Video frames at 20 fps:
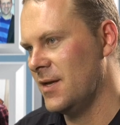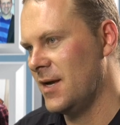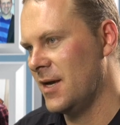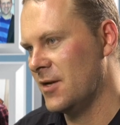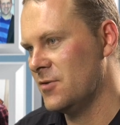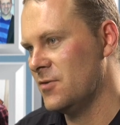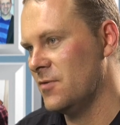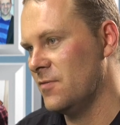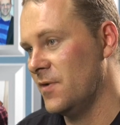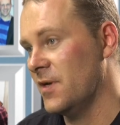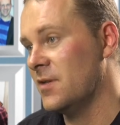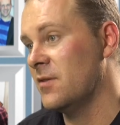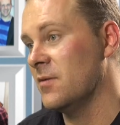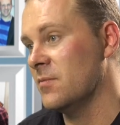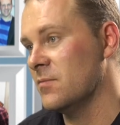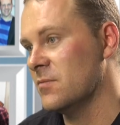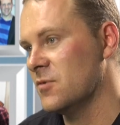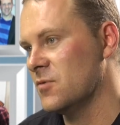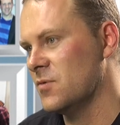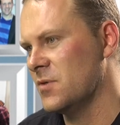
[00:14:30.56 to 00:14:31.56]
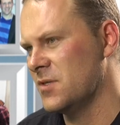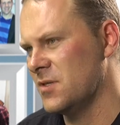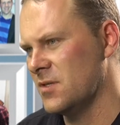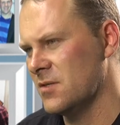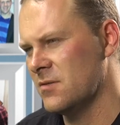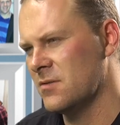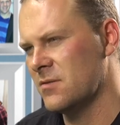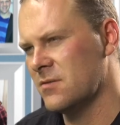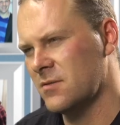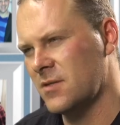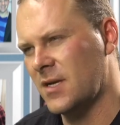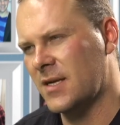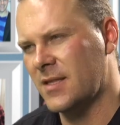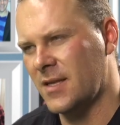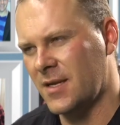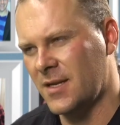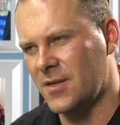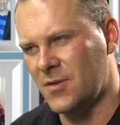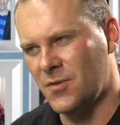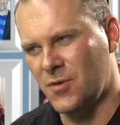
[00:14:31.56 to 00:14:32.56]
than the actual victims, which is,
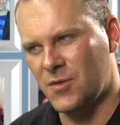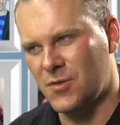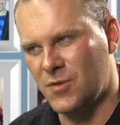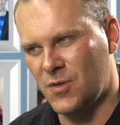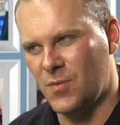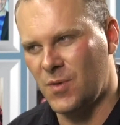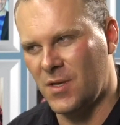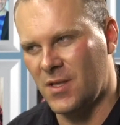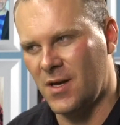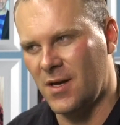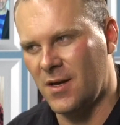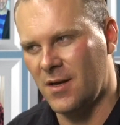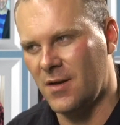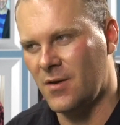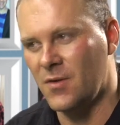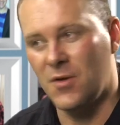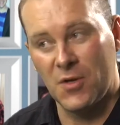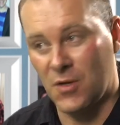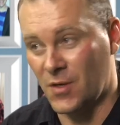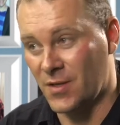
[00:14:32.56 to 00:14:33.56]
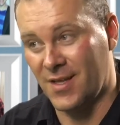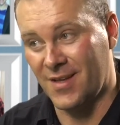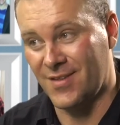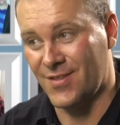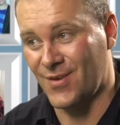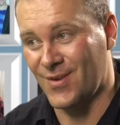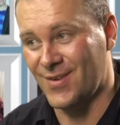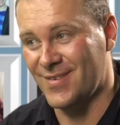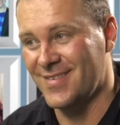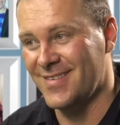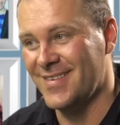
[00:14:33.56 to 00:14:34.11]
I think it needs to be that. You don't think so?